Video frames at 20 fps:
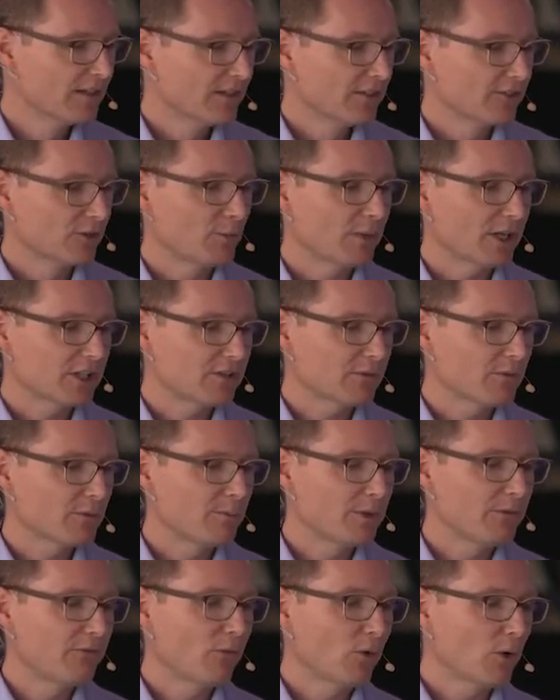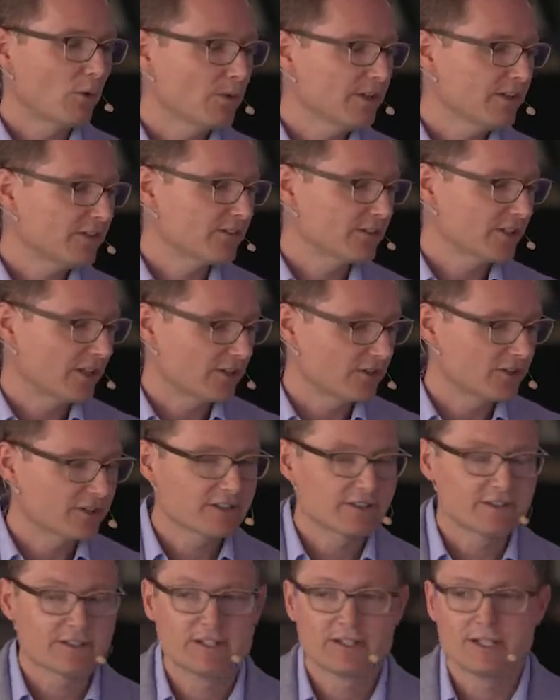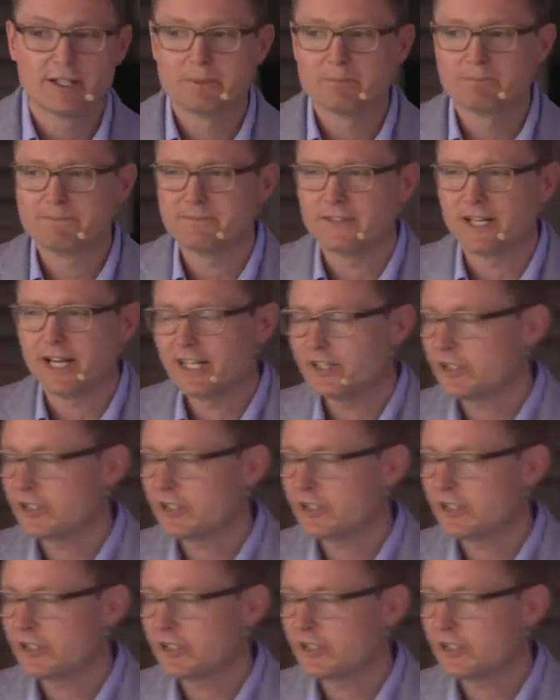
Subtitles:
So, but before we start, I